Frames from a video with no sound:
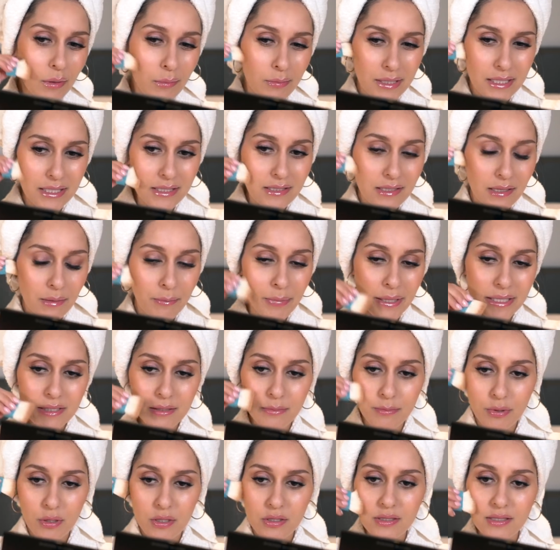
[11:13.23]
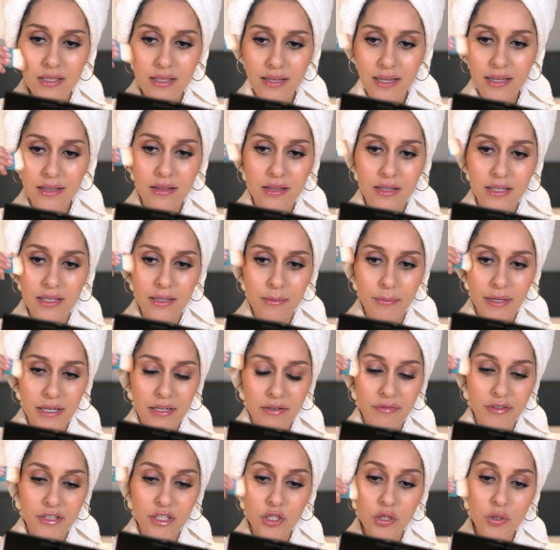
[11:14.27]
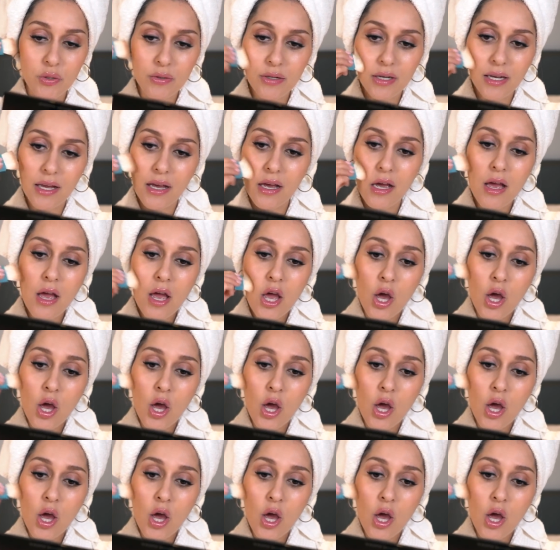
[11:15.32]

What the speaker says: Probably isn't a better bronzer than the Benefit Hoola